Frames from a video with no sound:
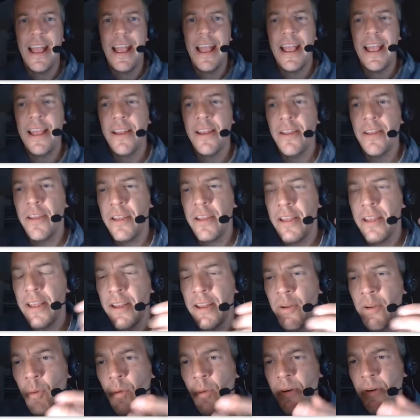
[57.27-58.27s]
And
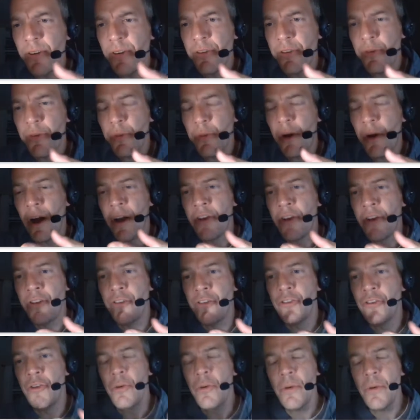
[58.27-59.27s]
in order to
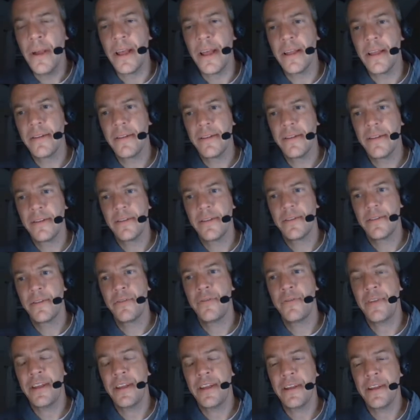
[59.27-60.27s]
undo it,
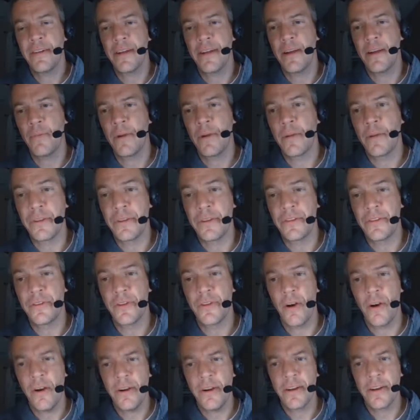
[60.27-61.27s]
to figure out where we
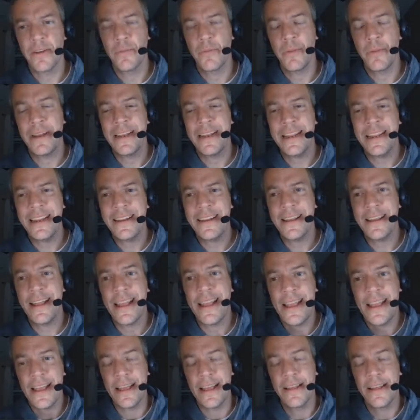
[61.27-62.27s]
started, we need to
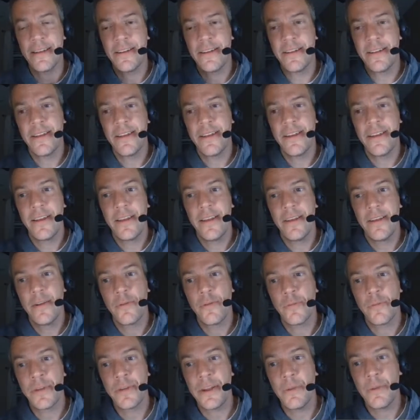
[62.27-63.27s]
hit
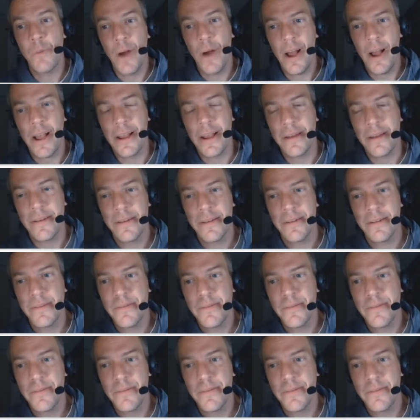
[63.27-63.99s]
rewind.